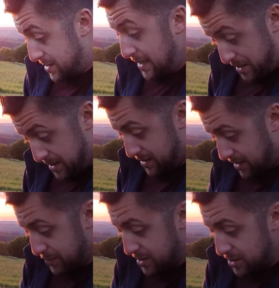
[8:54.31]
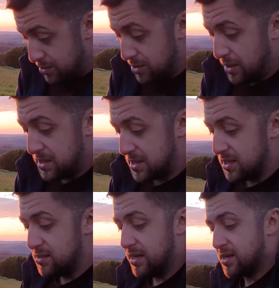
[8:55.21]
Yes, I mean, you do not
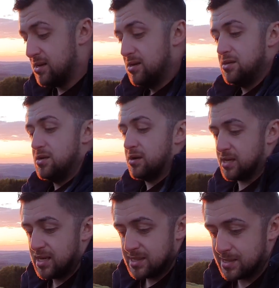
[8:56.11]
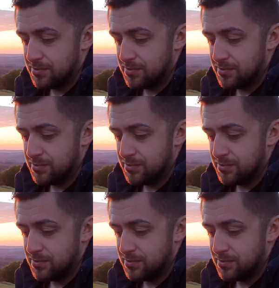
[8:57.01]
see like young kids.